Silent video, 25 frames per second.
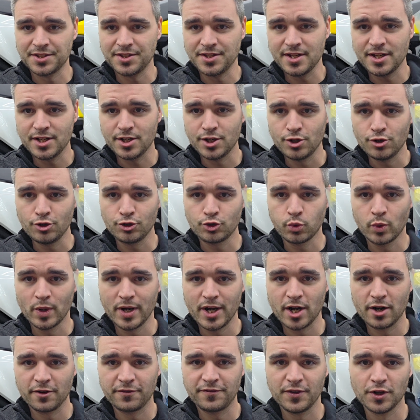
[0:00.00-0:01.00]
the new
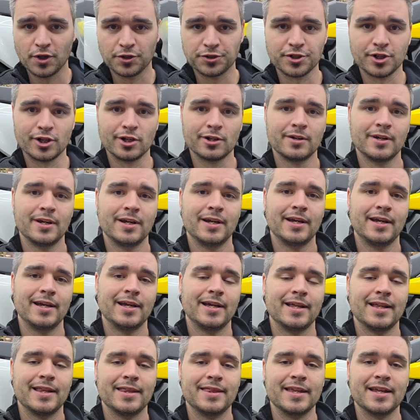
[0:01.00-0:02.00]
twin air filter
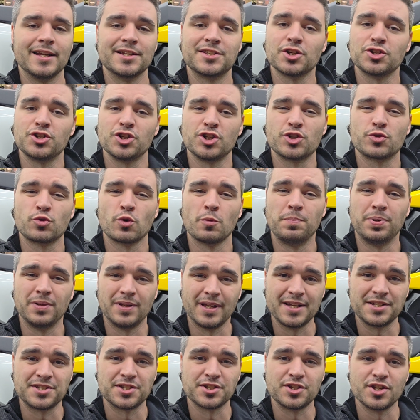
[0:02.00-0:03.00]
that essentially just
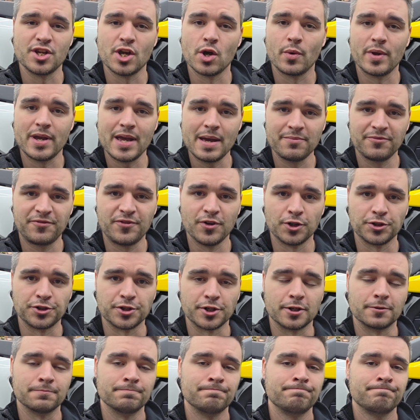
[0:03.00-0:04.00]
replaces the OEM
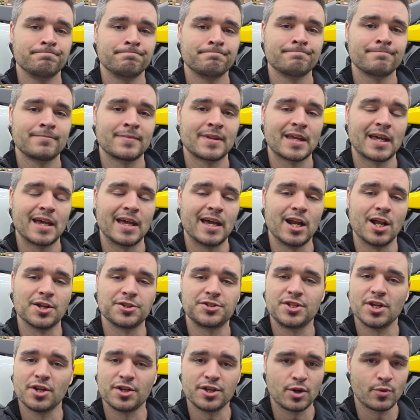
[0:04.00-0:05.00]
filter. And I'll
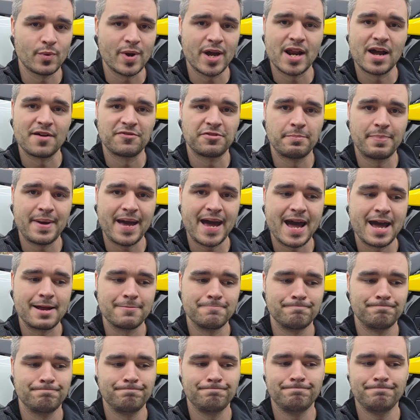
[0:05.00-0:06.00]
tell you right off the bat,
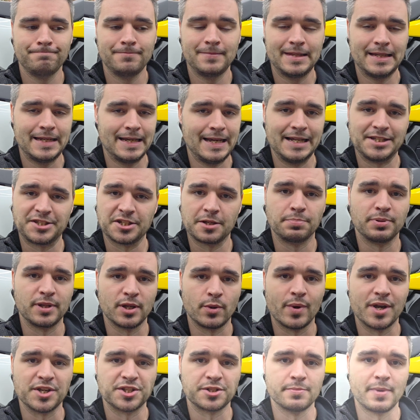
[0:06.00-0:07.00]
it's a complete
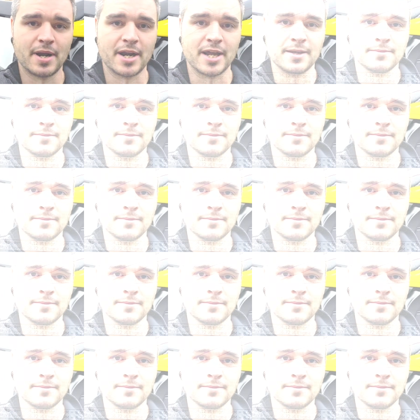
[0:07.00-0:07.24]
waste of money.